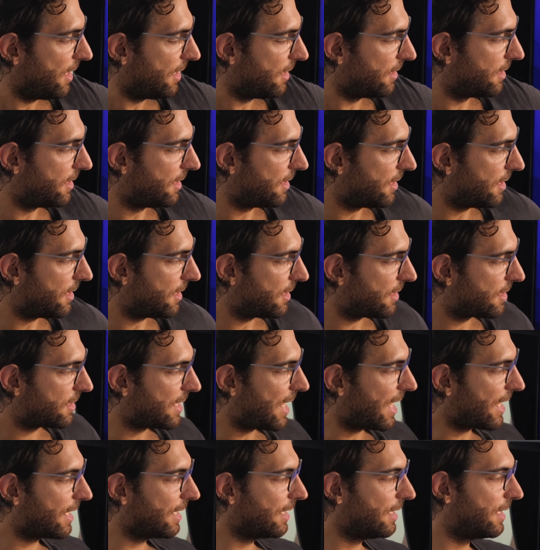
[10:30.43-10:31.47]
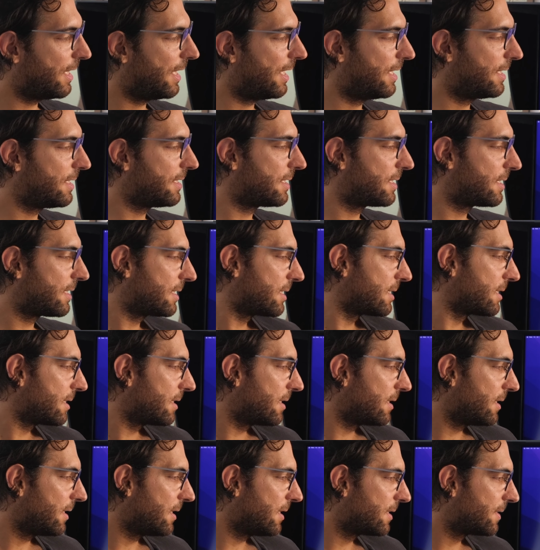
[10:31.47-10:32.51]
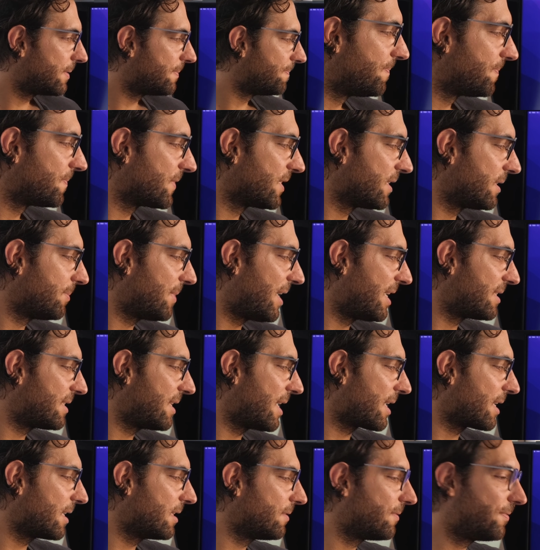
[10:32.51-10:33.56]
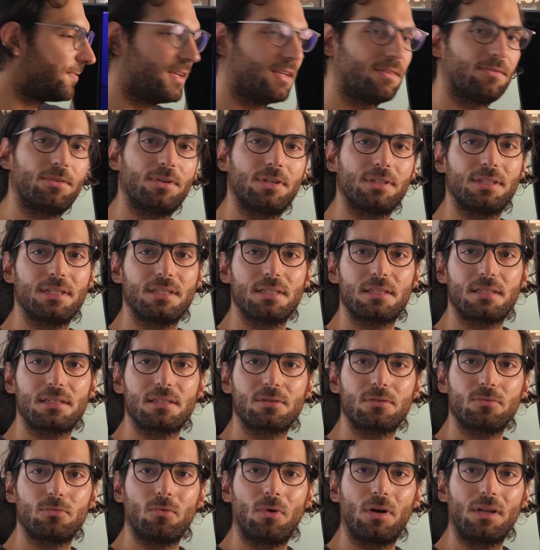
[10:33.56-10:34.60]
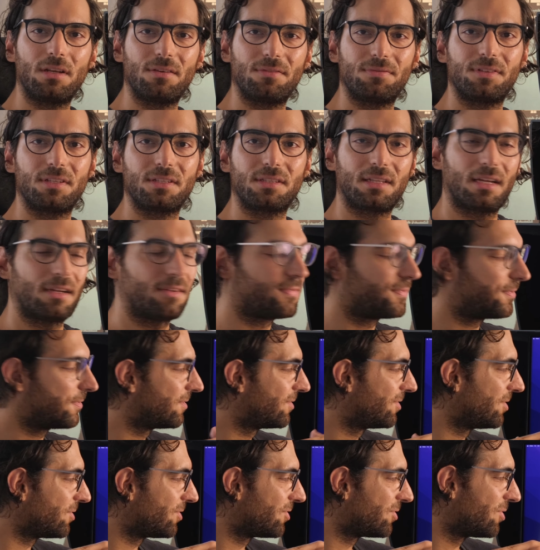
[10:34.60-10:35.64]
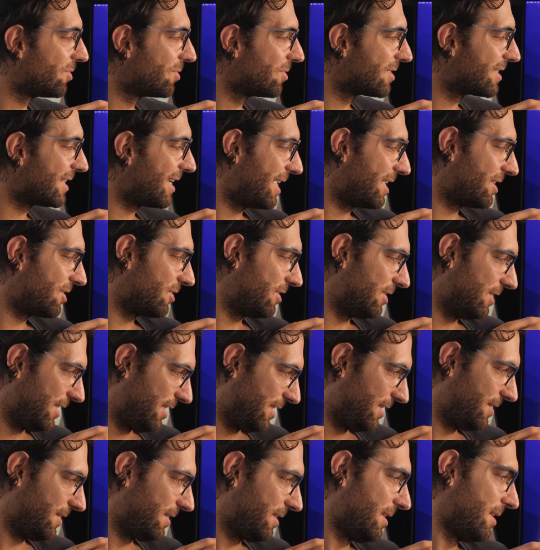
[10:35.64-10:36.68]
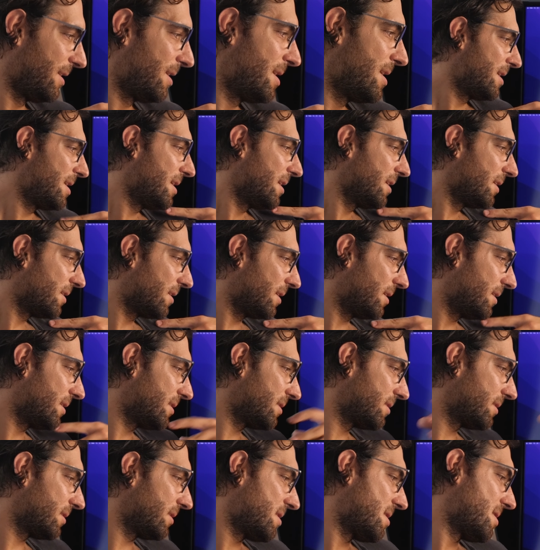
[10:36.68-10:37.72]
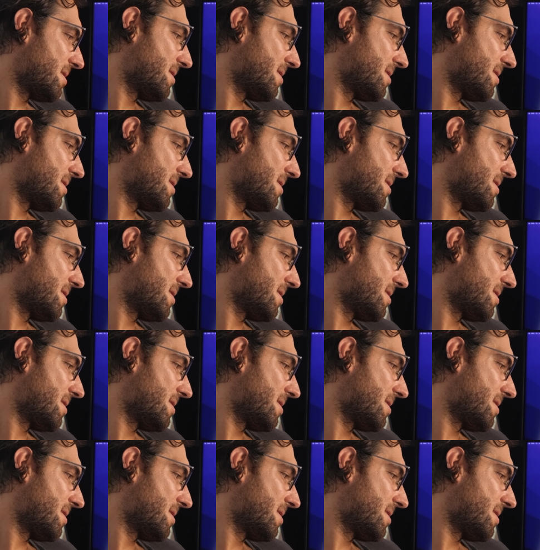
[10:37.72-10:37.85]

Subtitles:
The second lens, my second favorite, it's one of the tough to choose actually, because